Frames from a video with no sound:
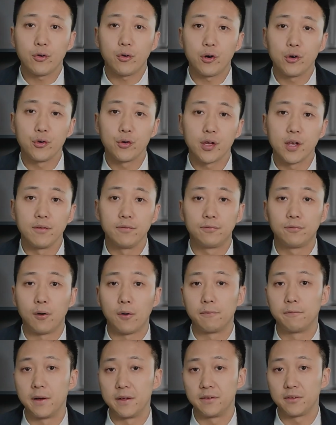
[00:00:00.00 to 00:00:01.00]
you are looking
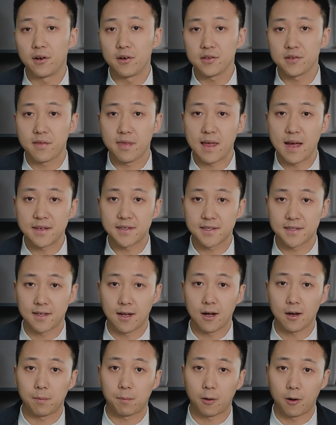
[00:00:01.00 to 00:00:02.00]
for vendors that
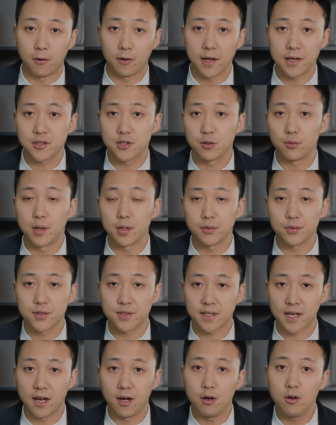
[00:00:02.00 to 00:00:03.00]
stock products you want to
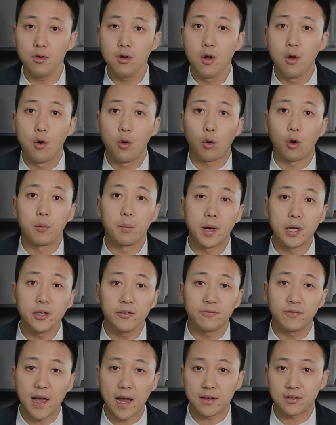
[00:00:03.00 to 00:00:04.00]
sell, or
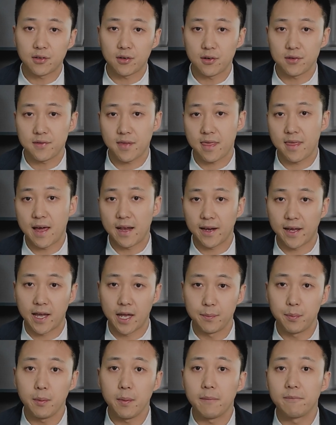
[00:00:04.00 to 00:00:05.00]
manufacturers that are
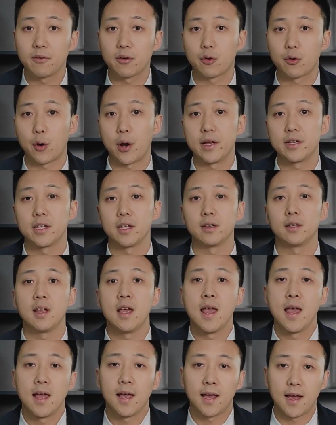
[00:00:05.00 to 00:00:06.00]
capable of
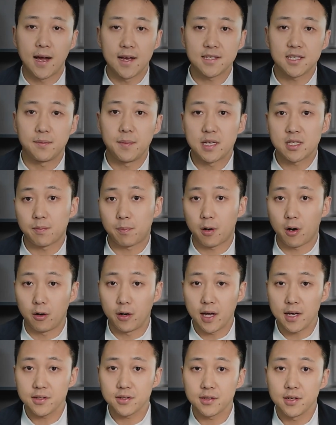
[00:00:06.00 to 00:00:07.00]
creating customized
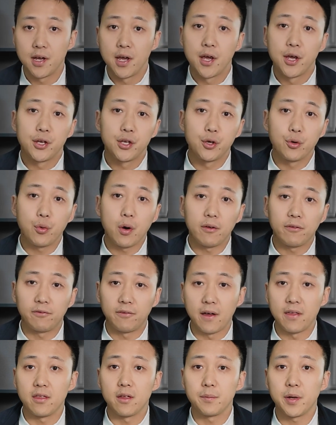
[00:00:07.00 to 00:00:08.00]
products, you will
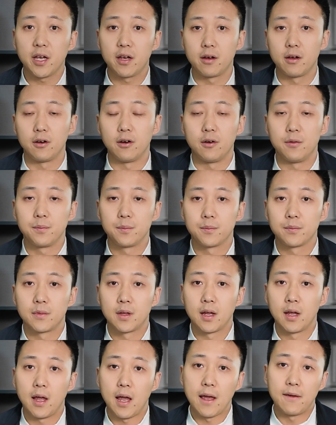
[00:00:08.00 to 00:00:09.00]
find them here.
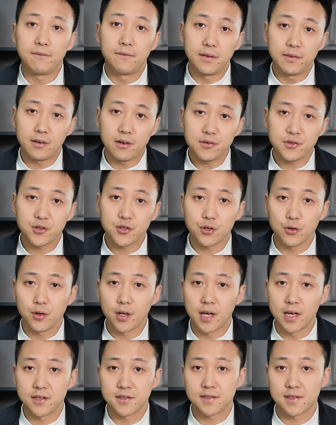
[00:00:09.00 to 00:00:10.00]
And vendors
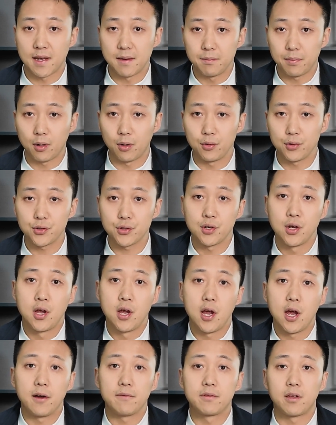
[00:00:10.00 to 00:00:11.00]
showcase samples
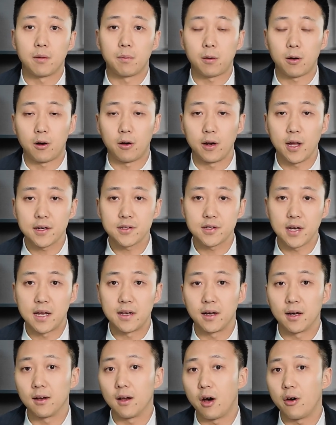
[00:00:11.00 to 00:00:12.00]
of their products
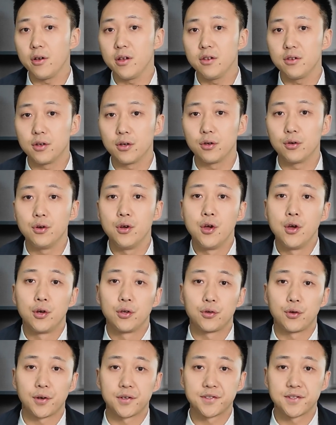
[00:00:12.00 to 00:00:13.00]
and allowing you to